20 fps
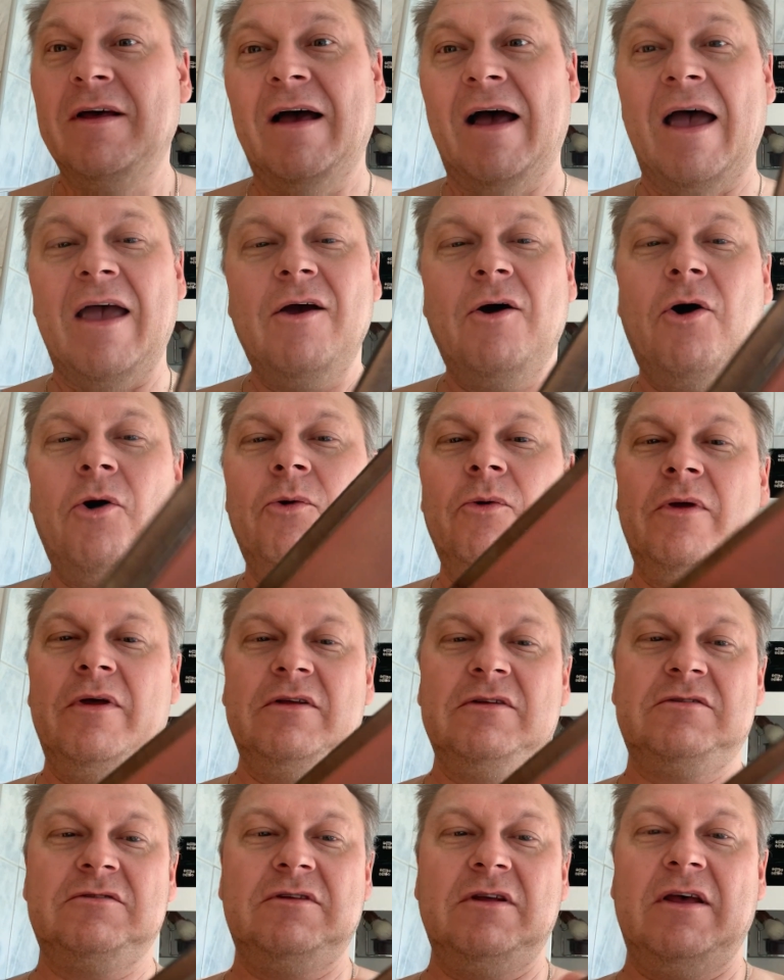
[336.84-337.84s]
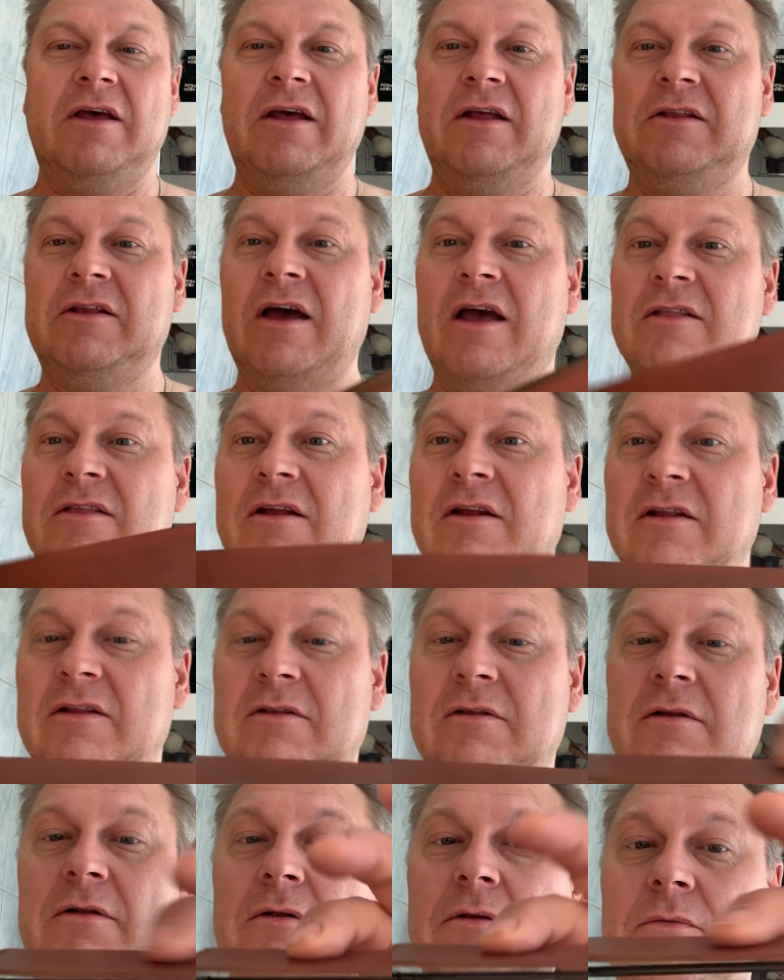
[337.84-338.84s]
I always tighten it
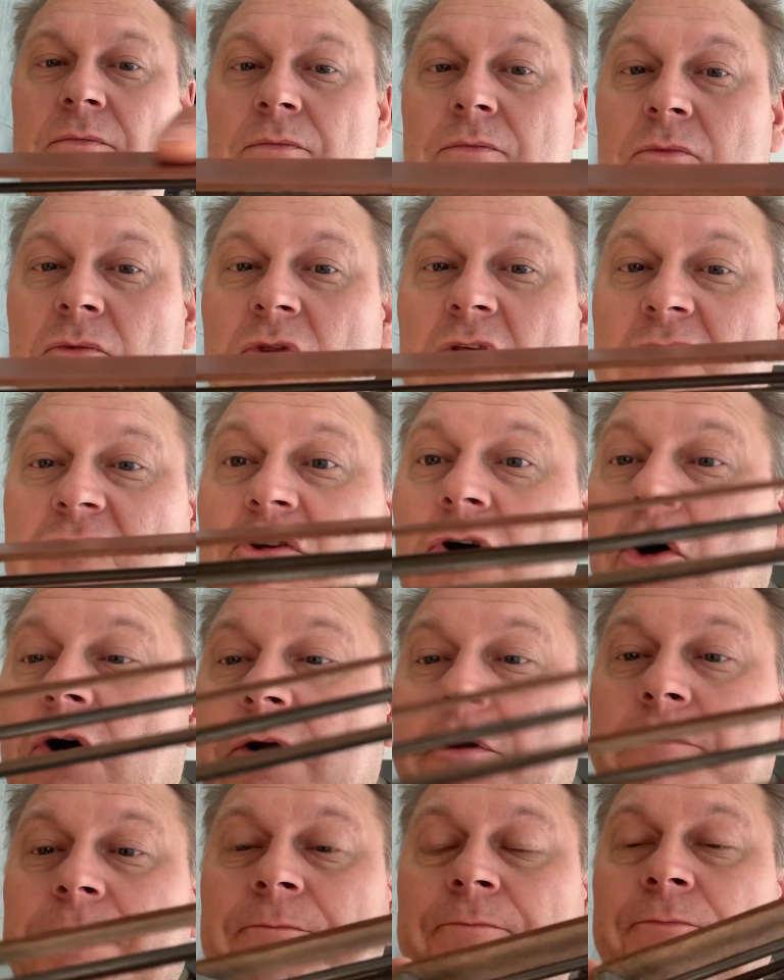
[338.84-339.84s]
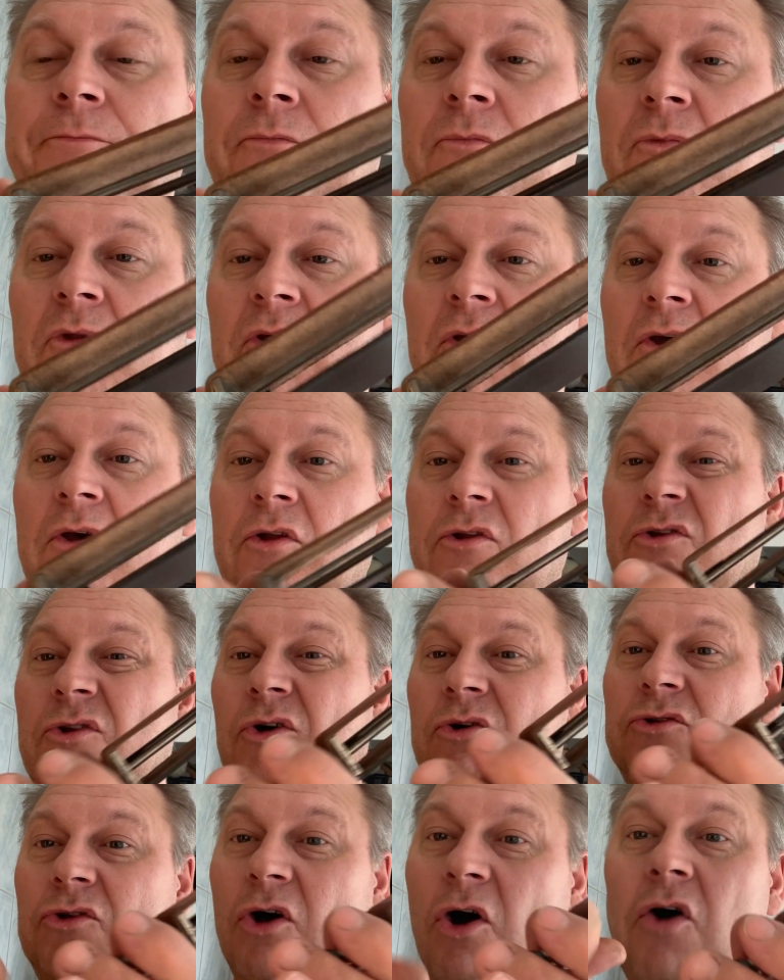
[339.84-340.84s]
this hard,
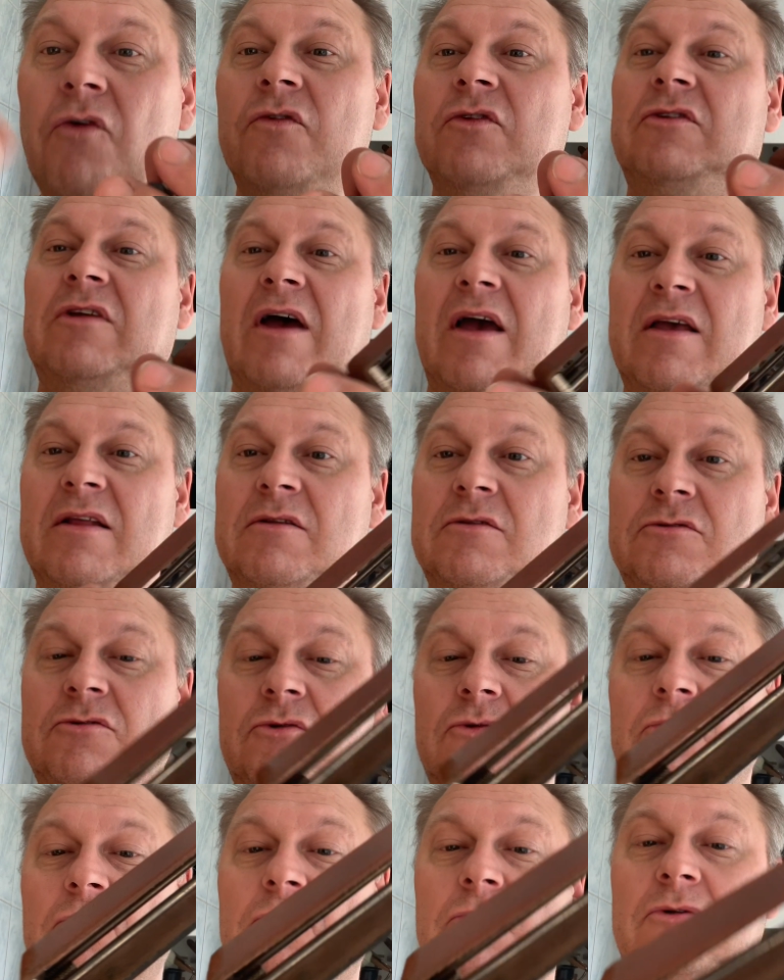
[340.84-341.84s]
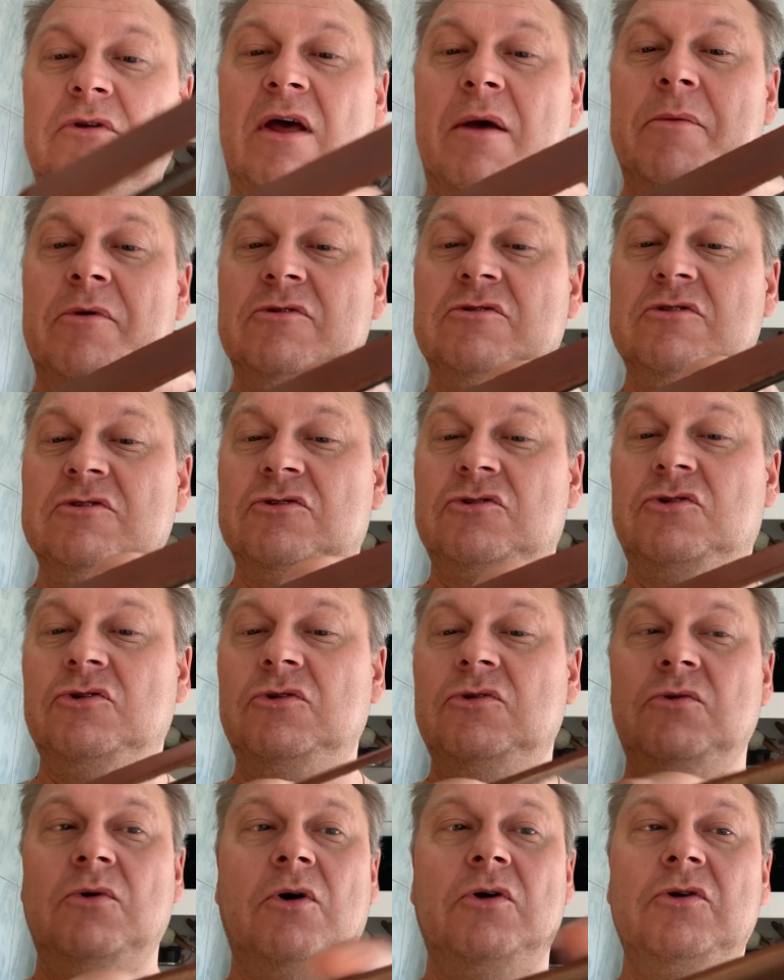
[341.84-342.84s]
not over tight so you damage the
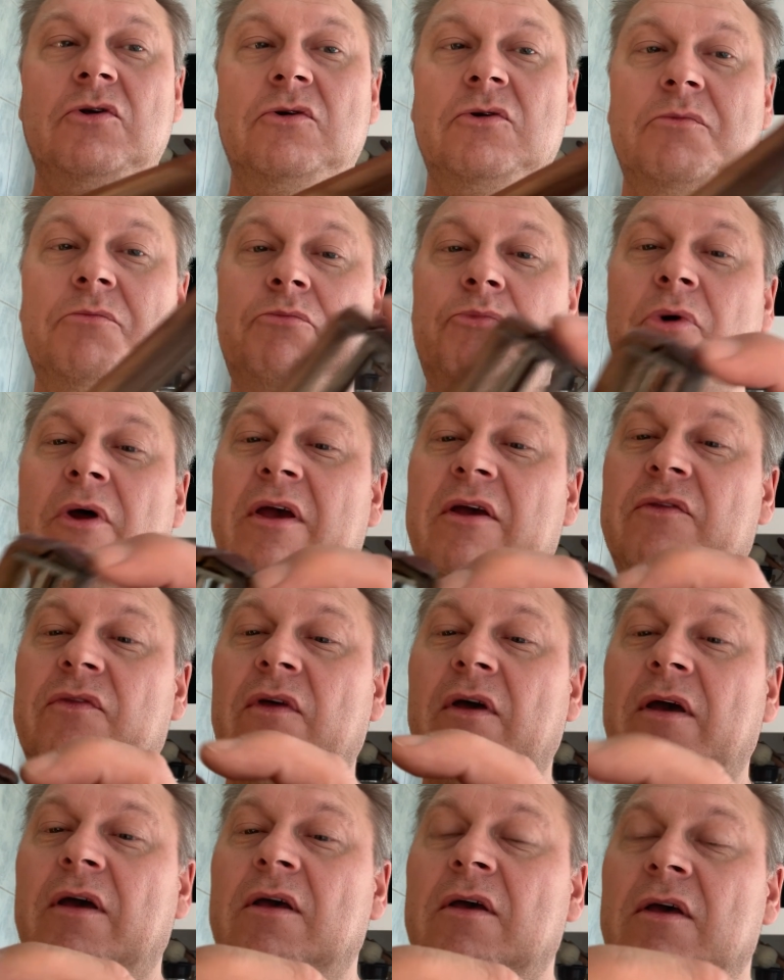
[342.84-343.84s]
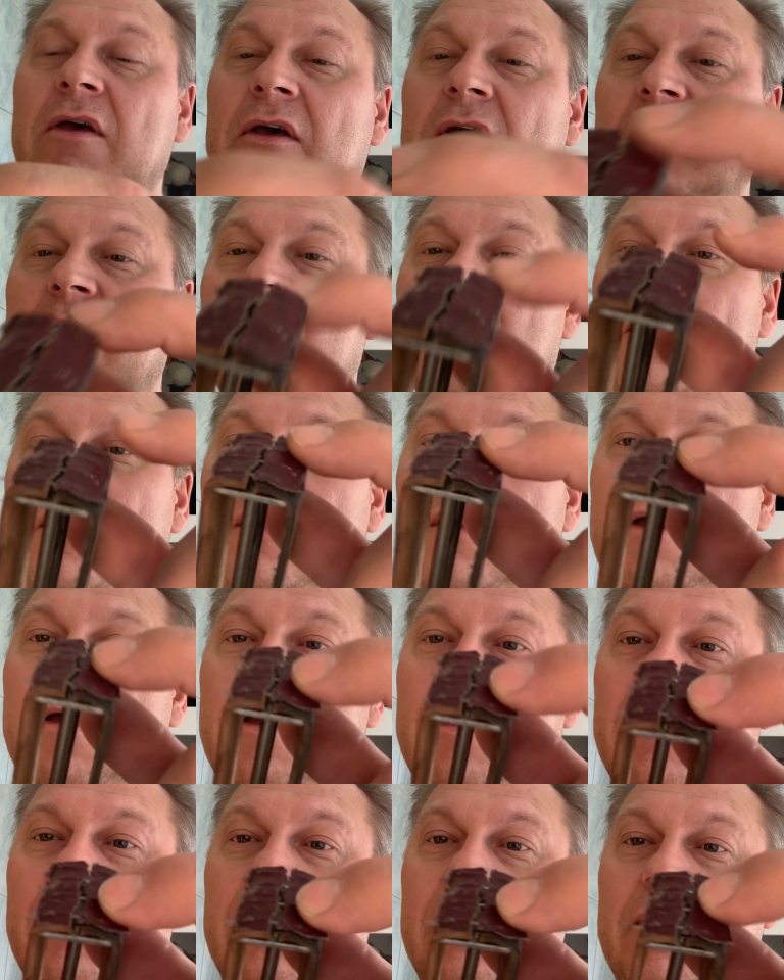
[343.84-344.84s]
screw or you break the
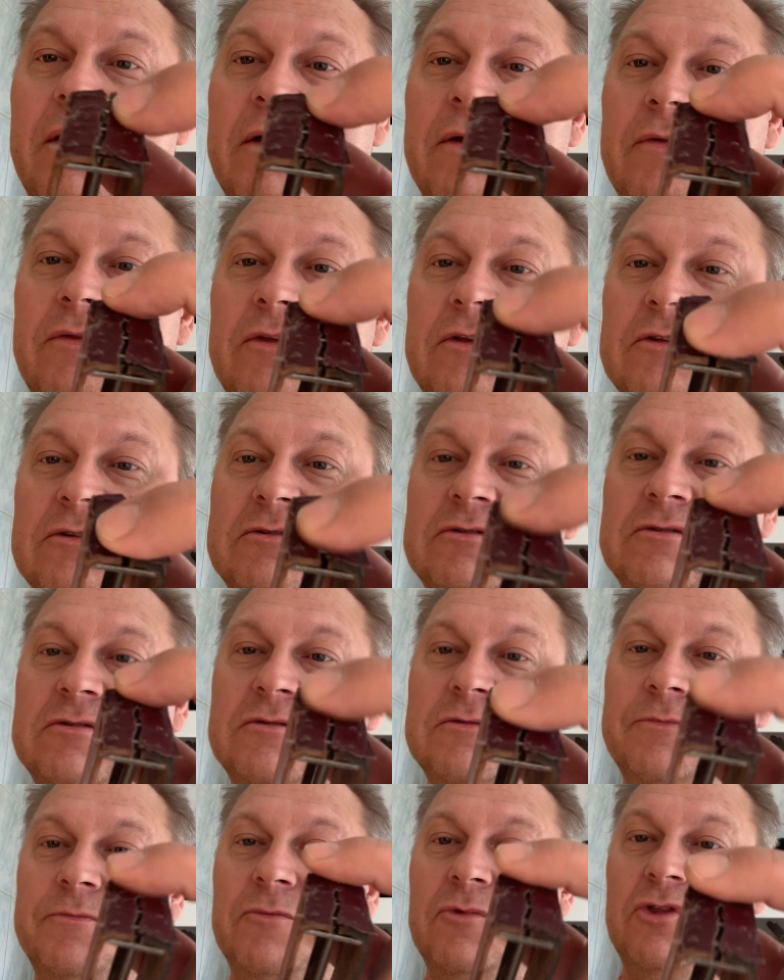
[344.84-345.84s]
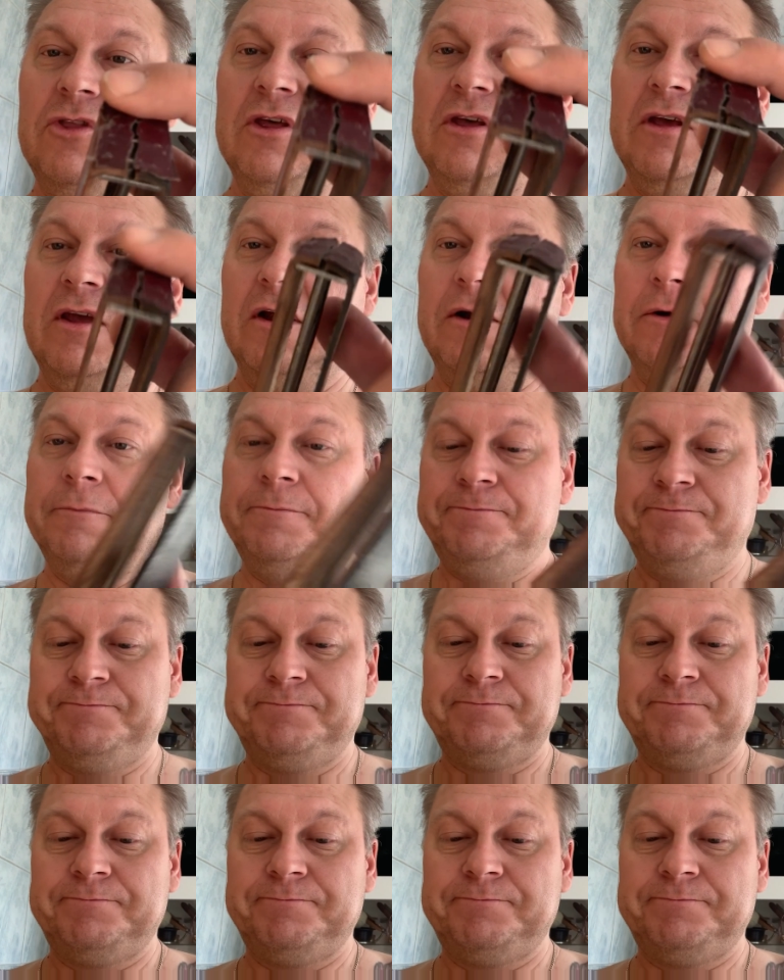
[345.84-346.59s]
this thing here,